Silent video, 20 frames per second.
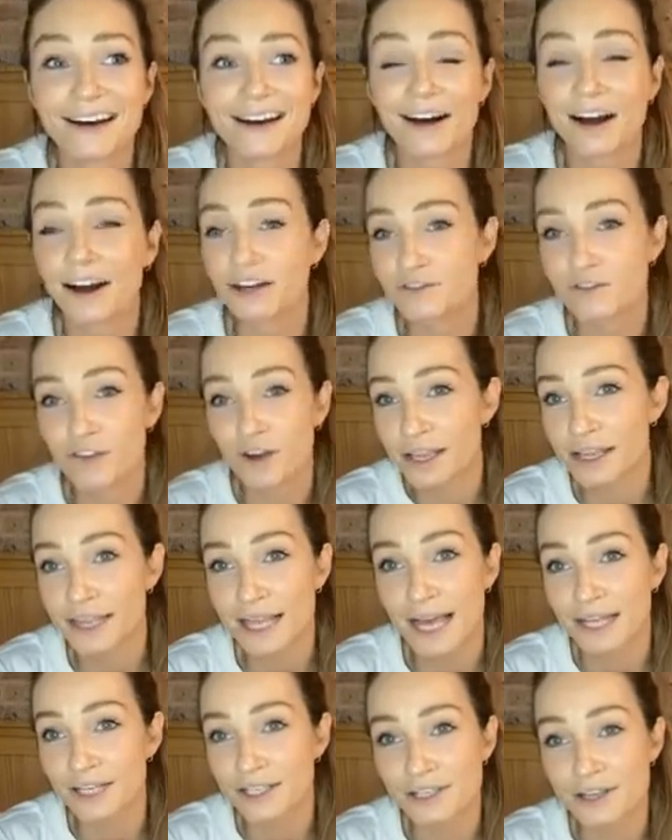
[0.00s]
I'd find
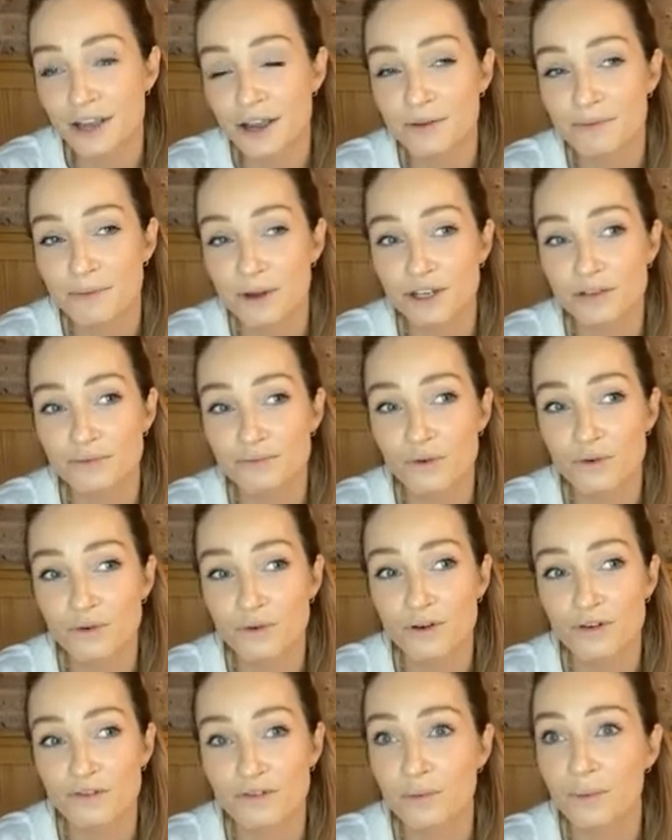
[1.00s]
that so much
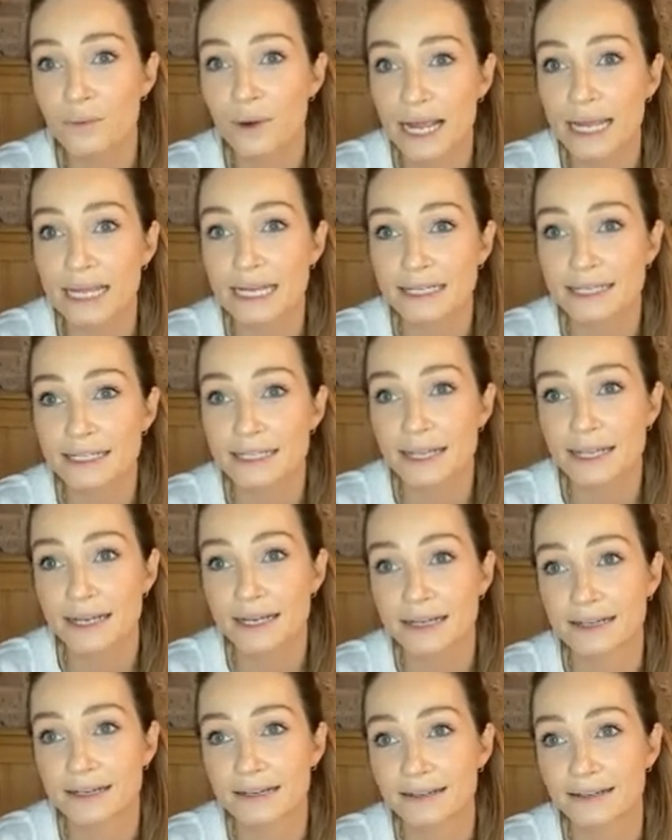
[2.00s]
more of a weight
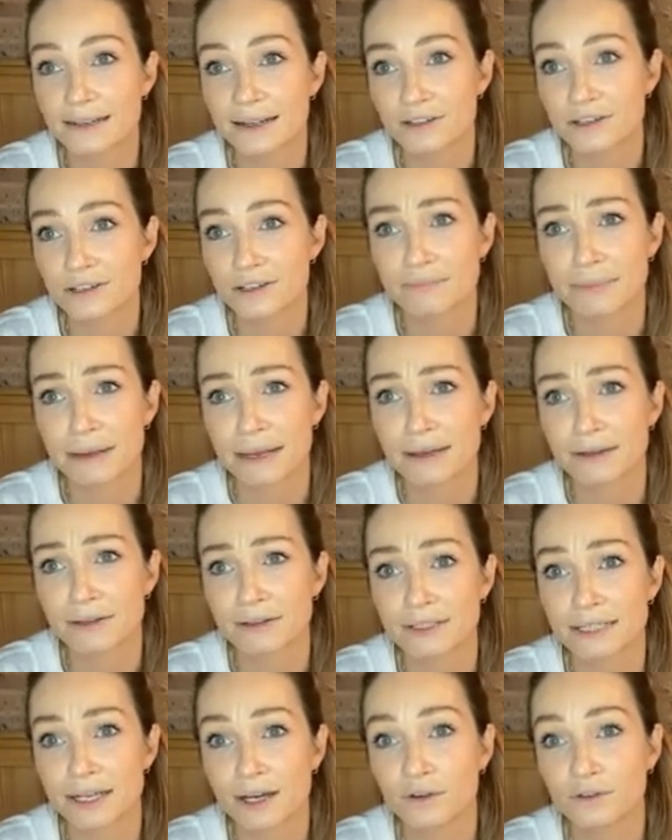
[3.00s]
than just being
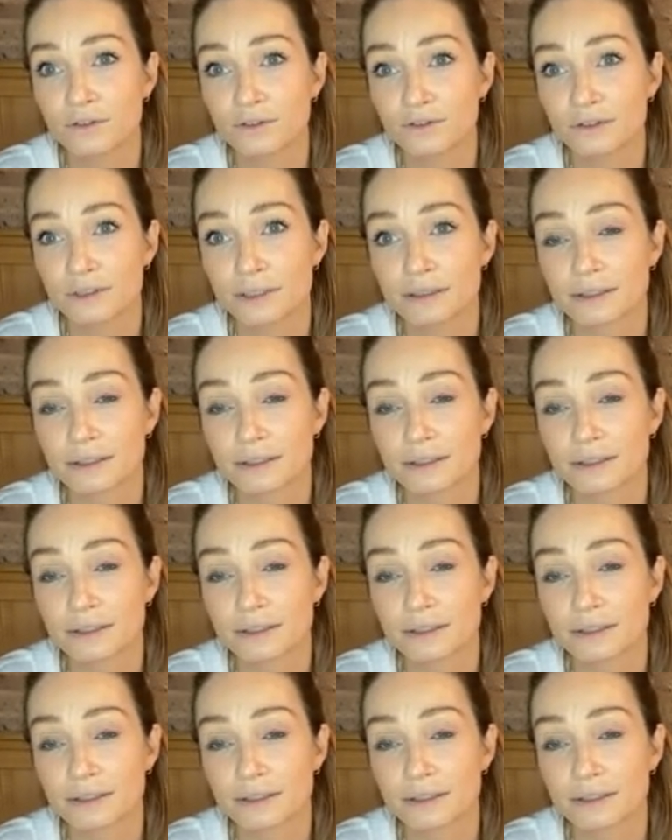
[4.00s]
yourself.